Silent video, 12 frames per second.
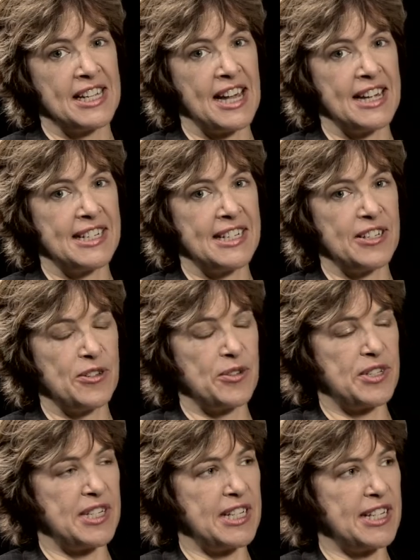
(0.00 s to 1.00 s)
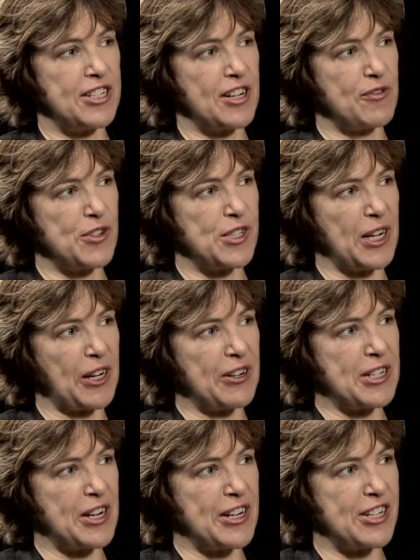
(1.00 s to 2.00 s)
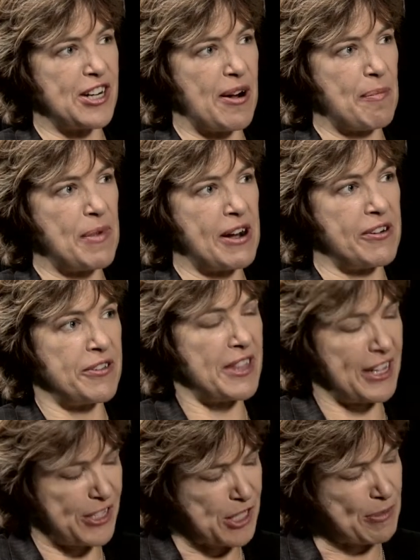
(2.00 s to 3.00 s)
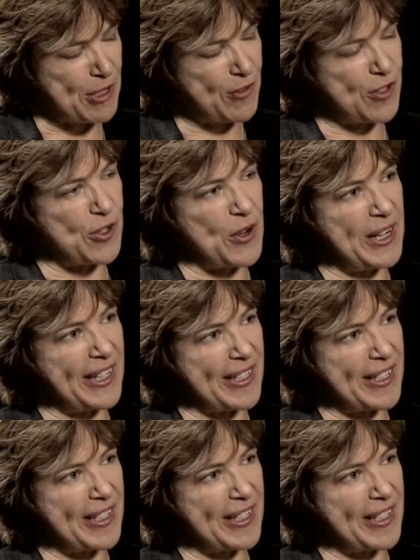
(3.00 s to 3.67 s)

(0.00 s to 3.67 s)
ITUC General Secretary Sharan Burrow, thank you so much for joining